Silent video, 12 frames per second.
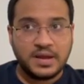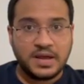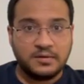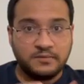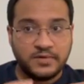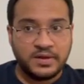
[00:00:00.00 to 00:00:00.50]

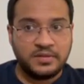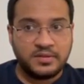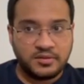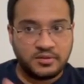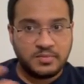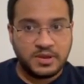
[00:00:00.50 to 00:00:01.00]
And once
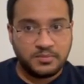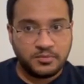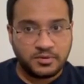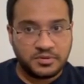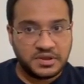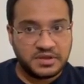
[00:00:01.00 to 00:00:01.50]
it's been
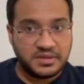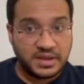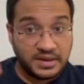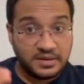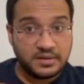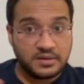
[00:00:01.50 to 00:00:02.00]
processed
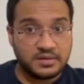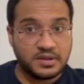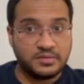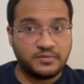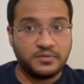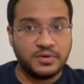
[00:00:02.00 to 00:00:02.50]
and
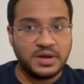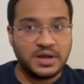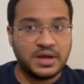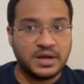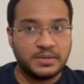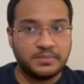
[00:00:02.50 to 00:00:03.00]
successful,
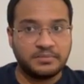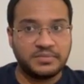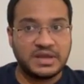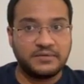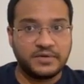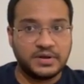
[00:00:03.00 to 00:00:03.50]

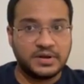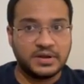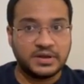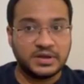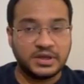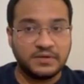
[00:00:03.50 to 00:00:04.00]
they would
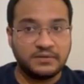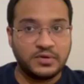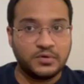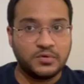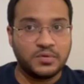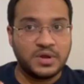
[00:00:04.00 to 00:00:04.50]
give
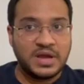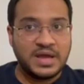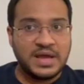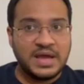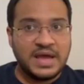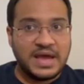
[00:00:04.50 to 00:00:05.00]
you
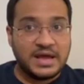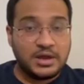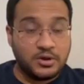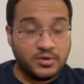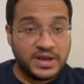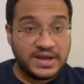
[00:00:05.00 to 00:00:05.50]
a
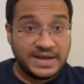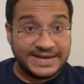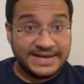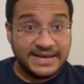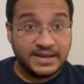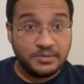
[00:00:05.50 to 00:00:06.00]
login
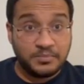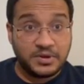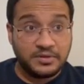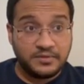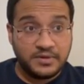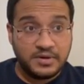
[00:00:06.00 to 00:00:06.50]
ID and
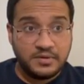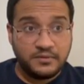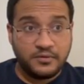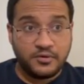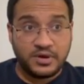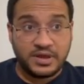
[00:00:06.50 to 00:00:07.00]
password
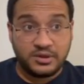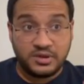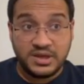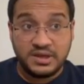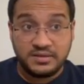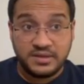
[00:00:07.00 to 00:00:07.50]
for a
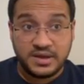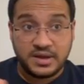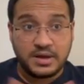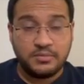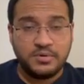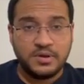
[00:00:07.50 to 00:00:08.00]
GDC
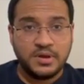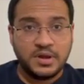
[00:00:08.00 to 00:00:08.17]
account.